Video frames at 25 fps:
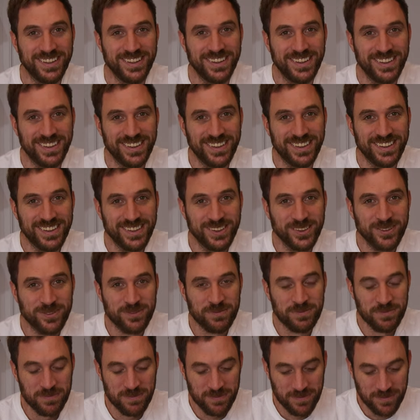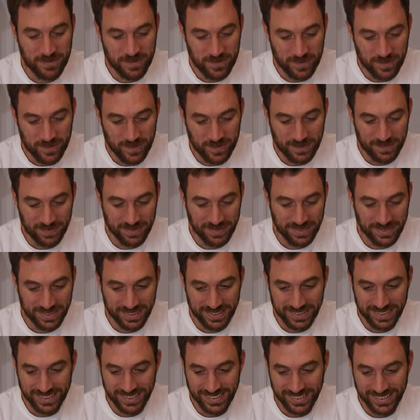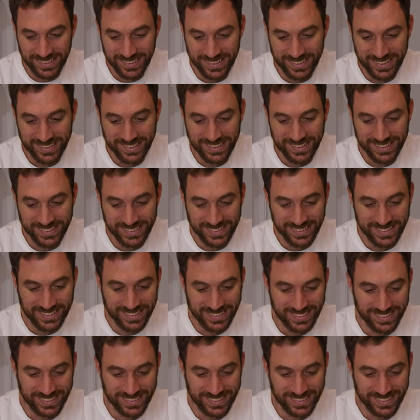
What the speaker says: (no one is talking)